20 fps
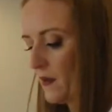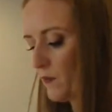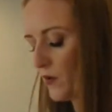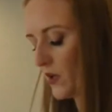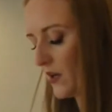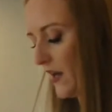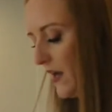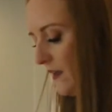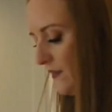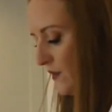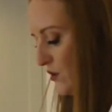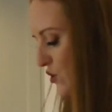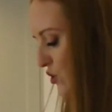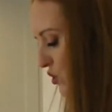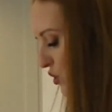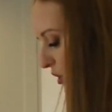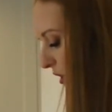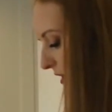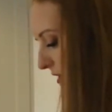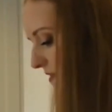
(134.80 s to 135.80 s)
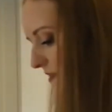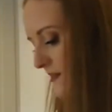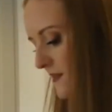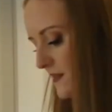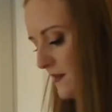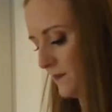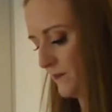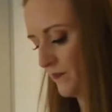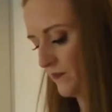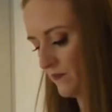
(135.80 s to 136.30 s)
we're going to add the
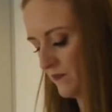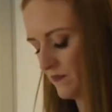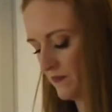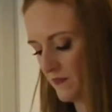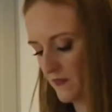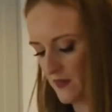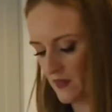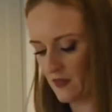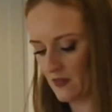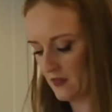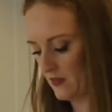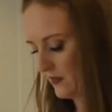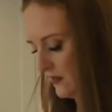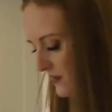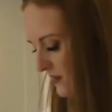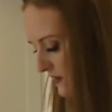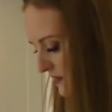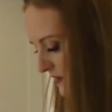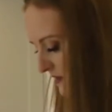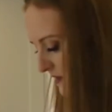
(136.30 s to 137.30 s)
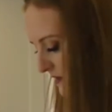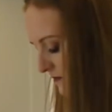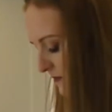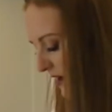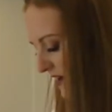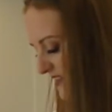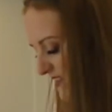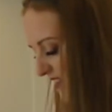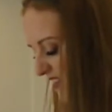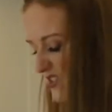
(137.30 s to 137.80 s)
sugars.
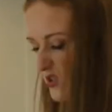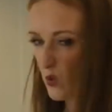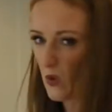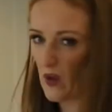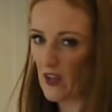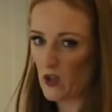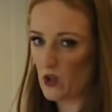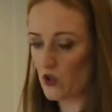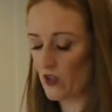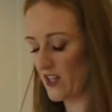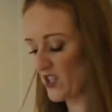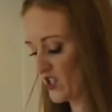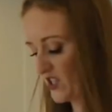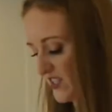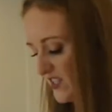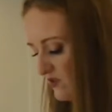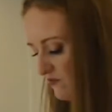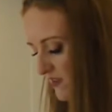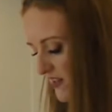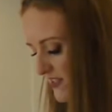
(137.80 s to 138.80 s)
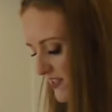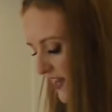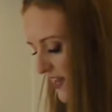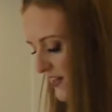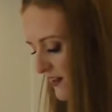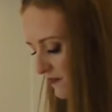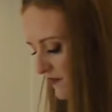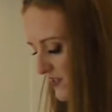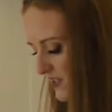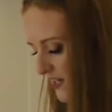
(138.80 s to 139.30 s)
My scales are quite good, I just need to reset
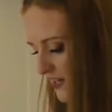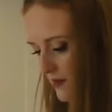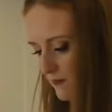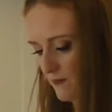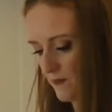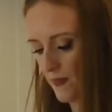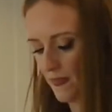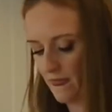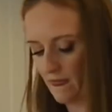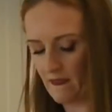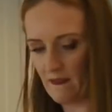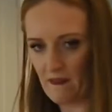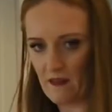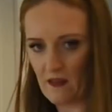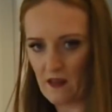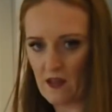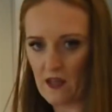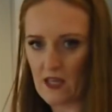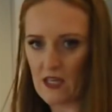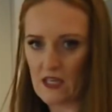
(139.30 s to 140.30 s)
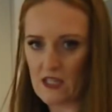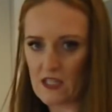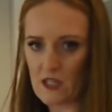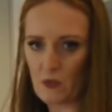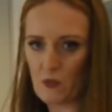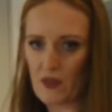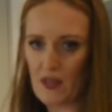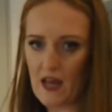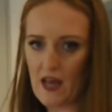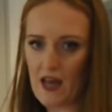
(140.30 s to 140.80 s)
it every time. So
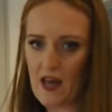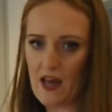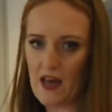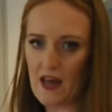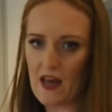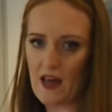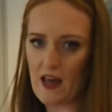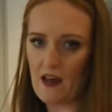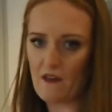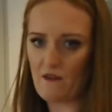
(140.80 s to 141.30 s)
we have